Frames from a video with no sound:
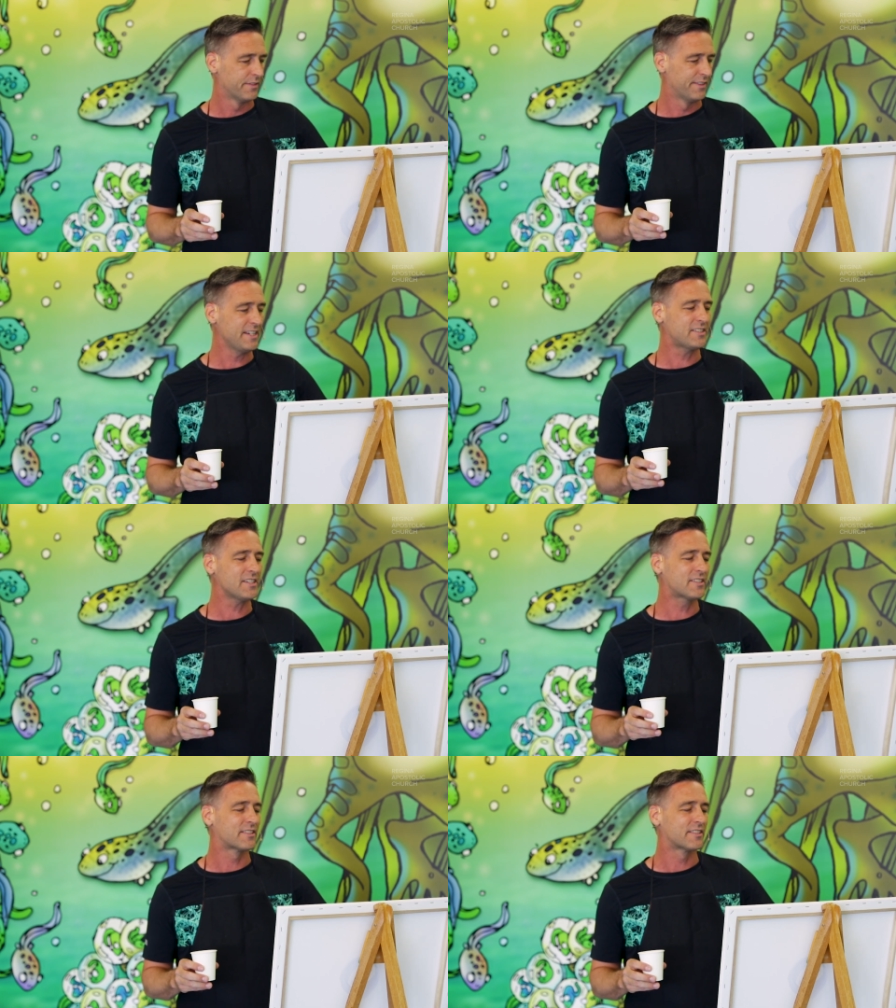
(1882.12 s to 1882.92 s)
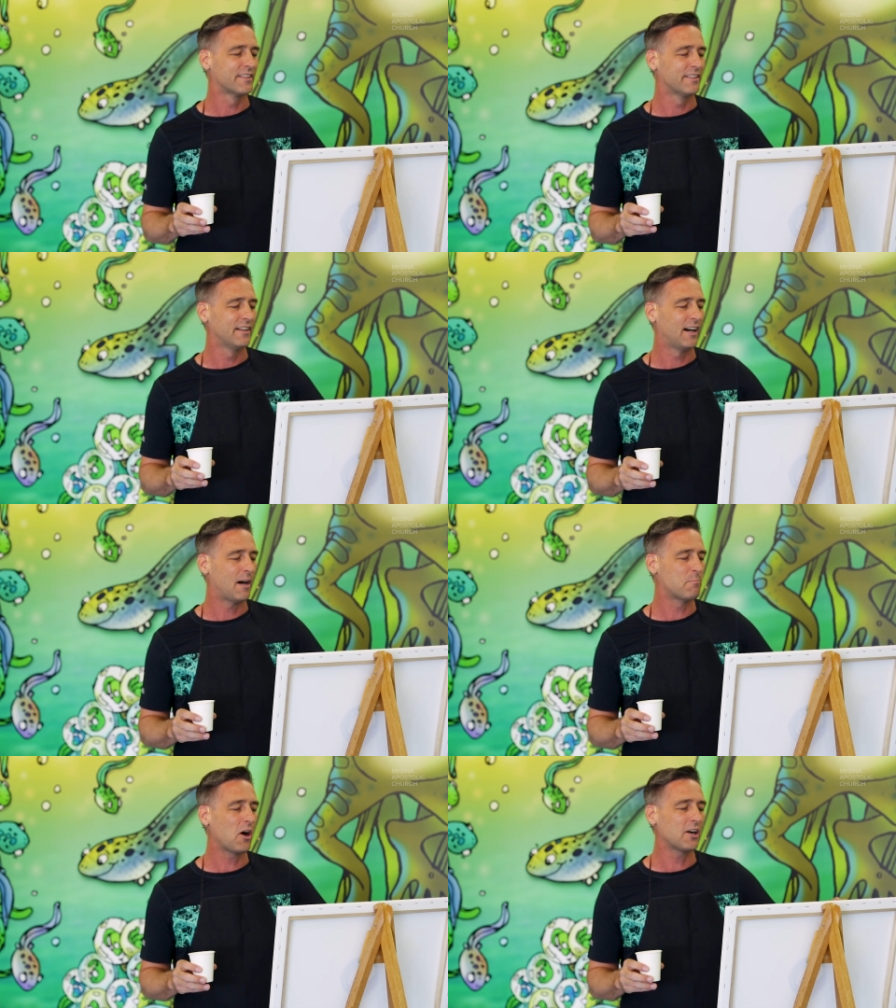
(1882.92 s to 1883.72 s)
this is
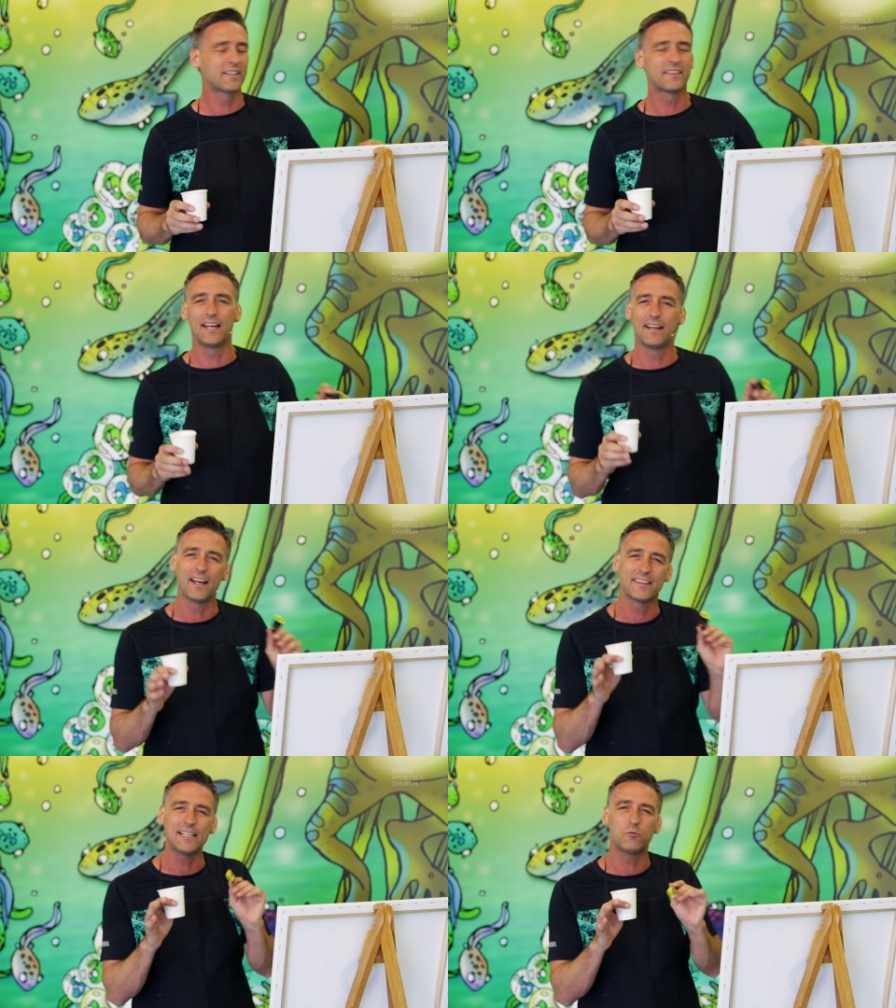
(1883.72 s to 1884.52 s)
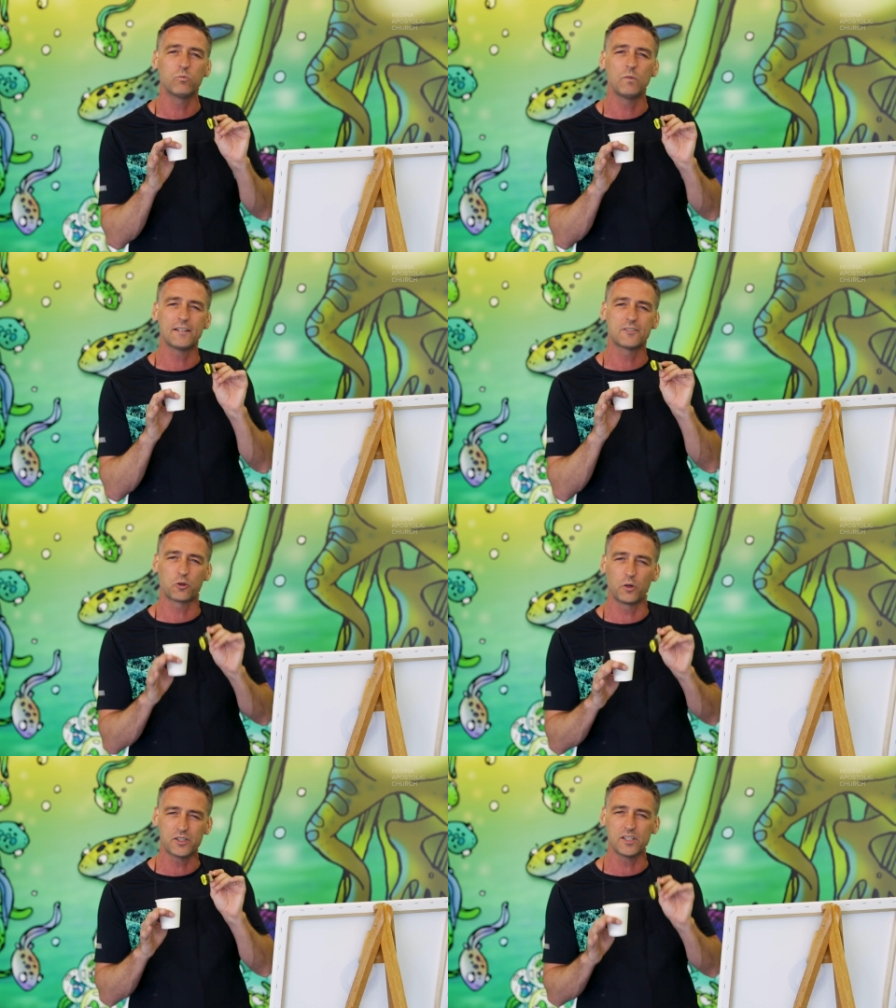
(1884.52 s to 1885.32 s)
a mark that I think as
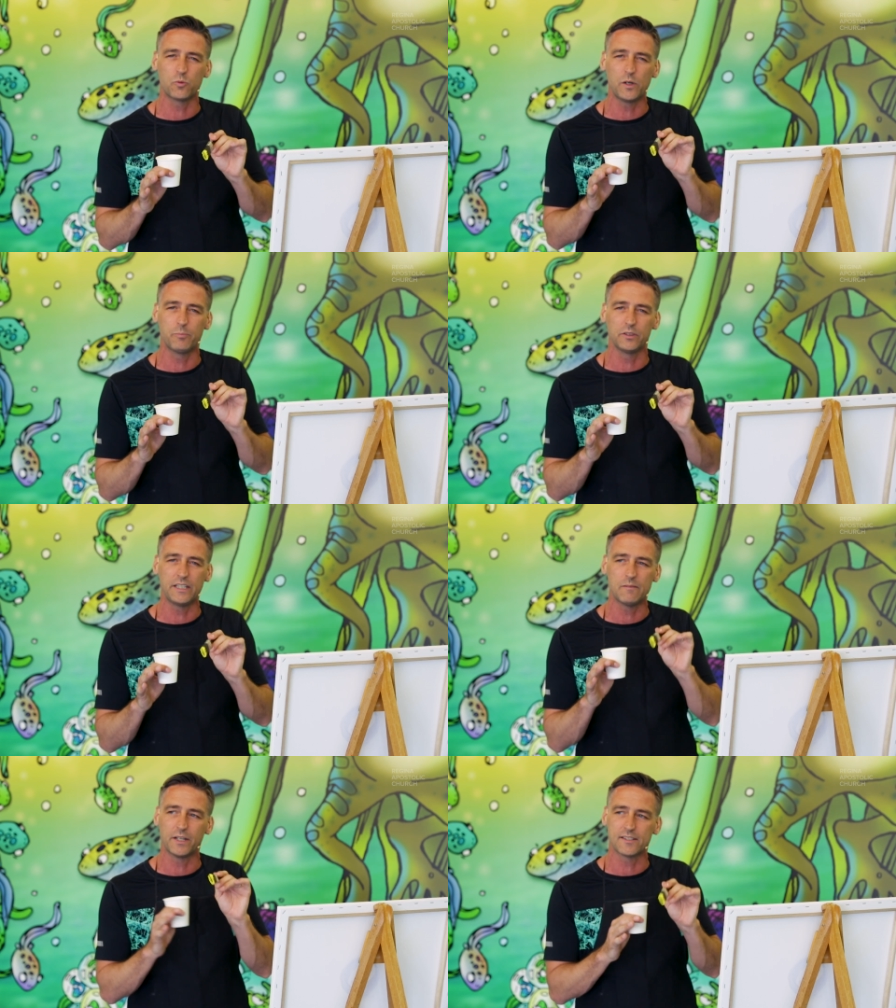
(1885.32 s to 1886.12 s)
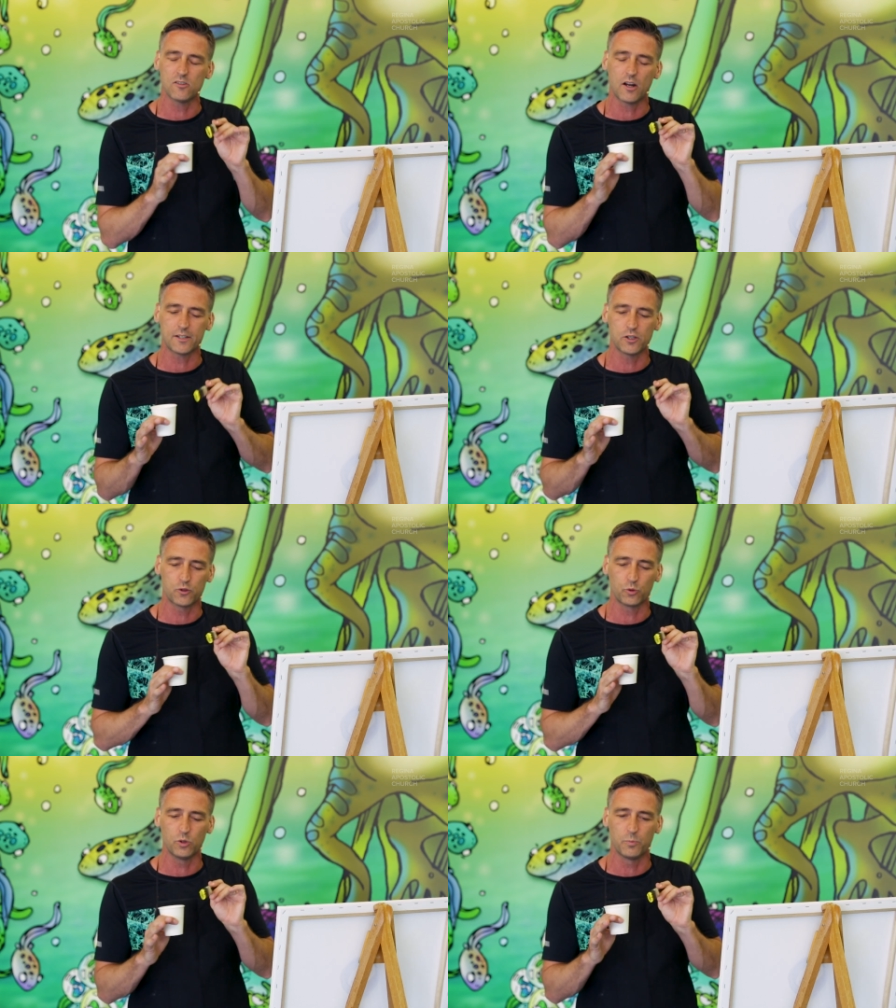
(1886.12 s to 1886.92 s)
Christians we believe, but it's not actually
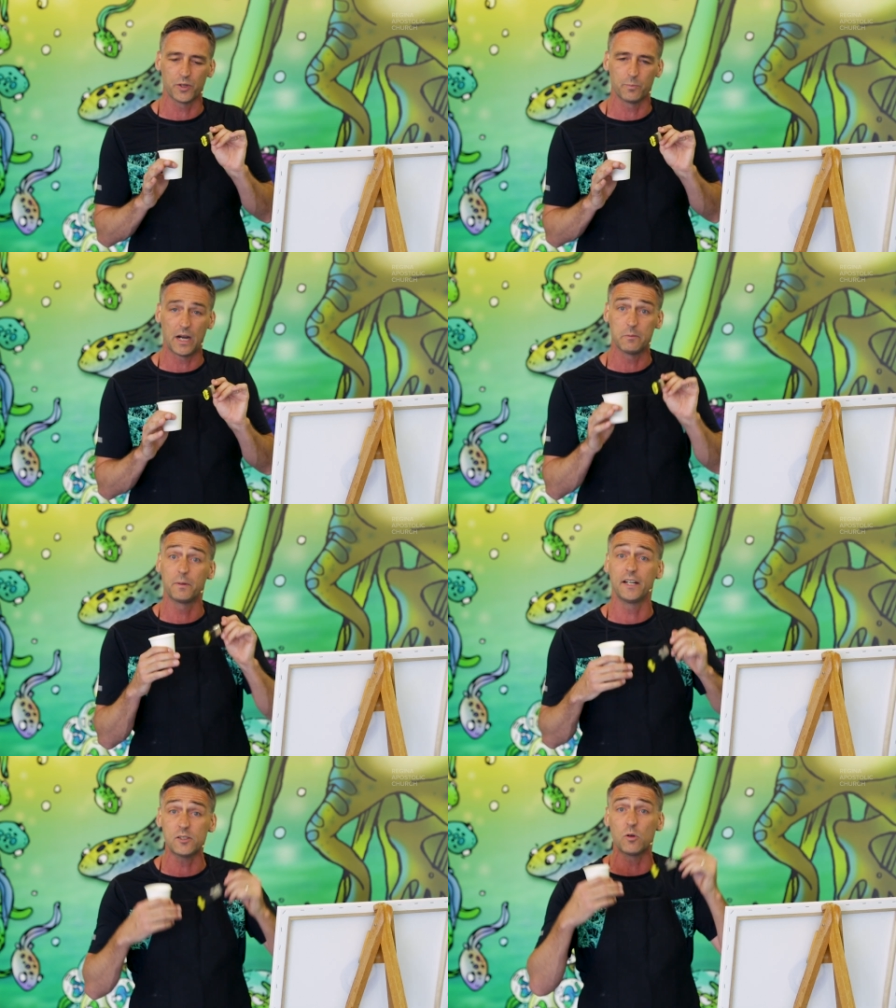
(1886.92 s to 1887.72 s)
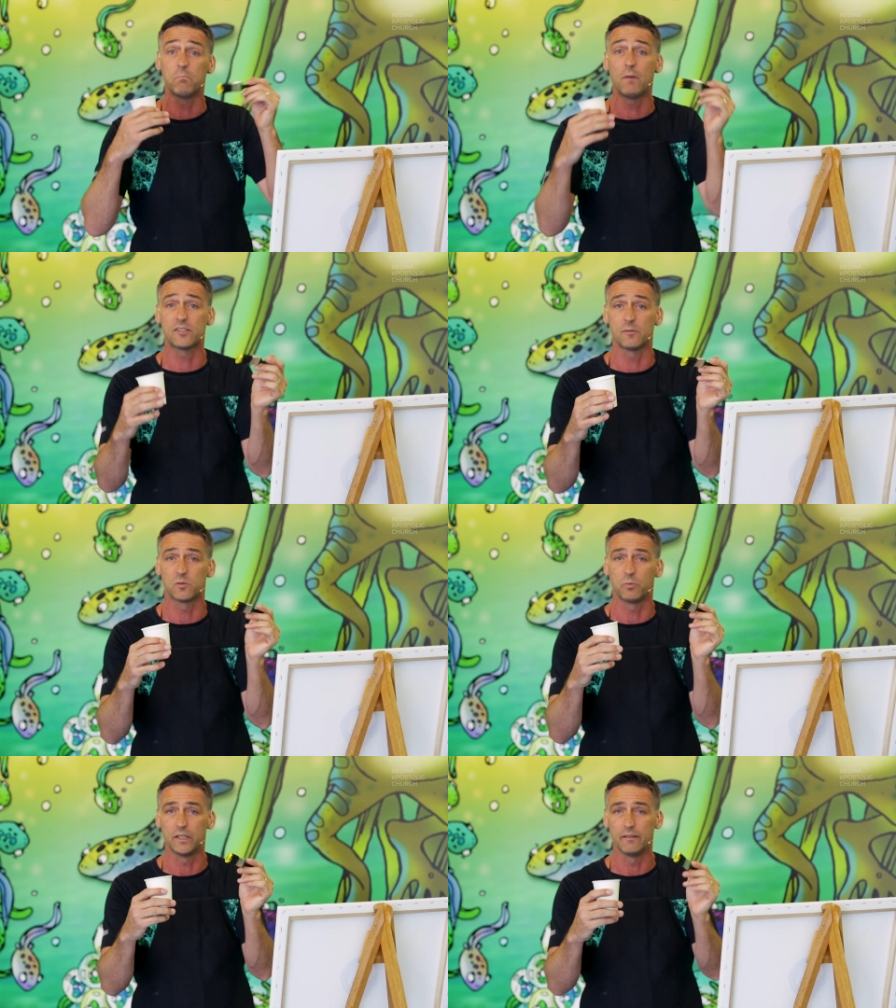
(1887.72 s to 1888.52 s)
true about the Bible, but it is what
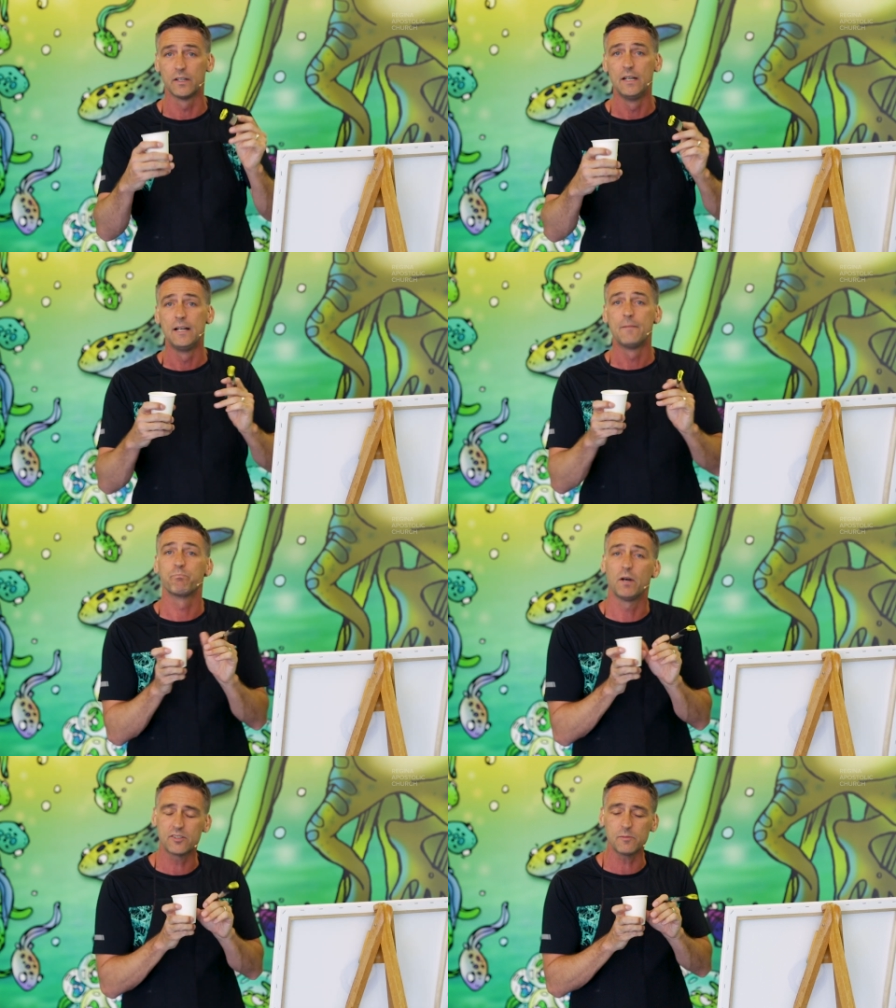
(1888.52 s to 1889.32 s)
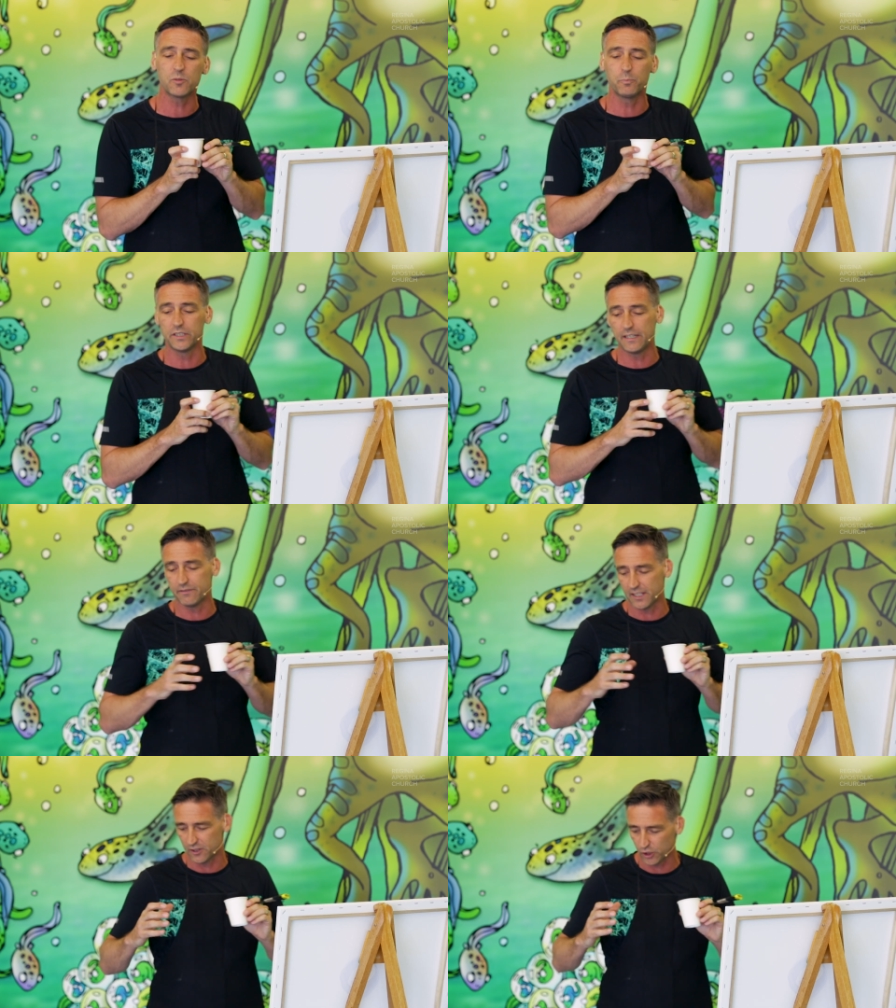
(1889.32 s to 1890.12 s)
Muslims believe. Muslims
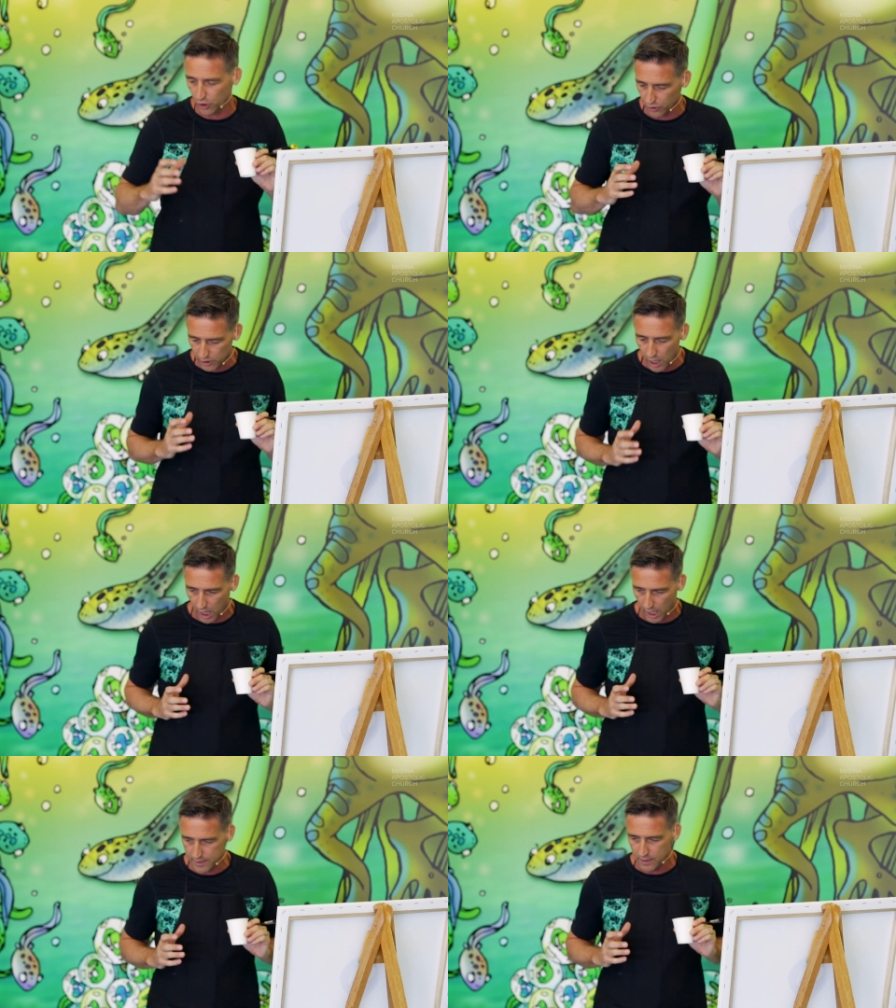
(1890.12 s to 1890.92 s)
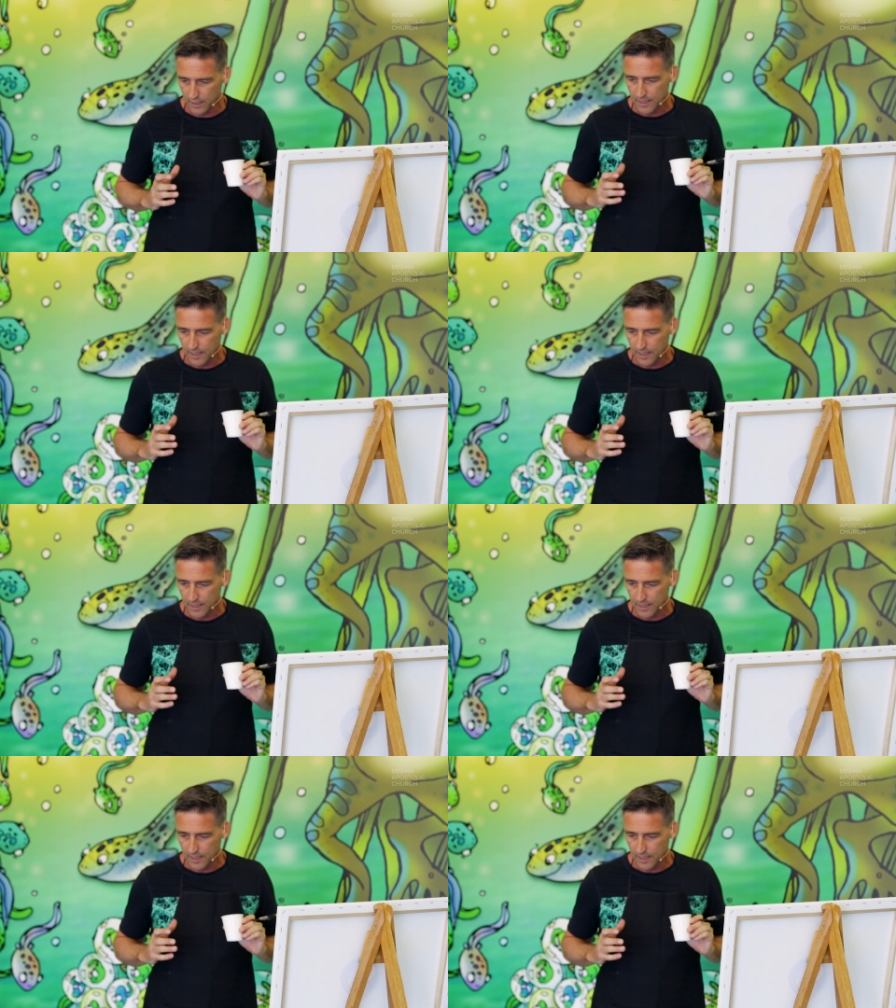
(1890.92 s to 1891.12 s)
believe that the Quran